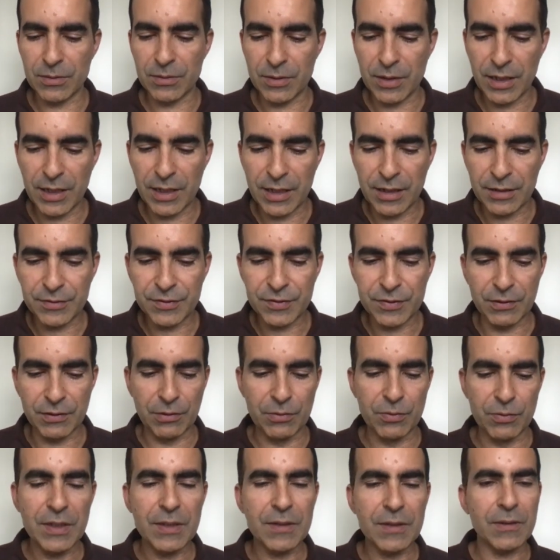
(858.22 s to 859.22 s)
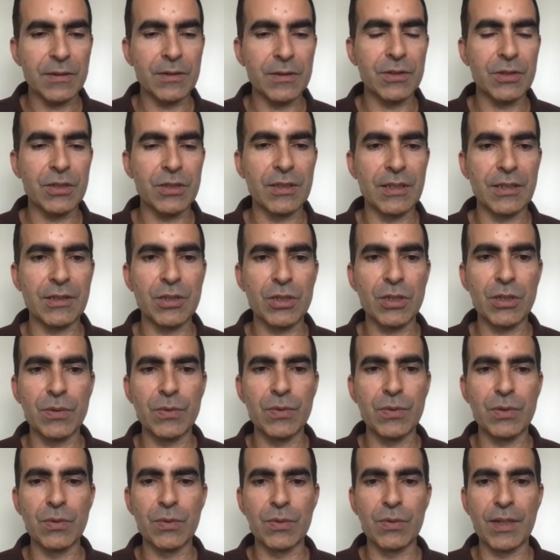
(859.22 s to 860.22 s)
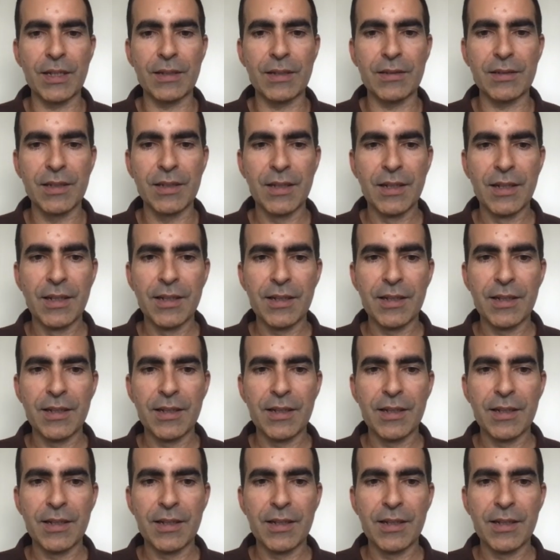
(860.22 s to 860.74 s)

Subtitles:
have research that shows you that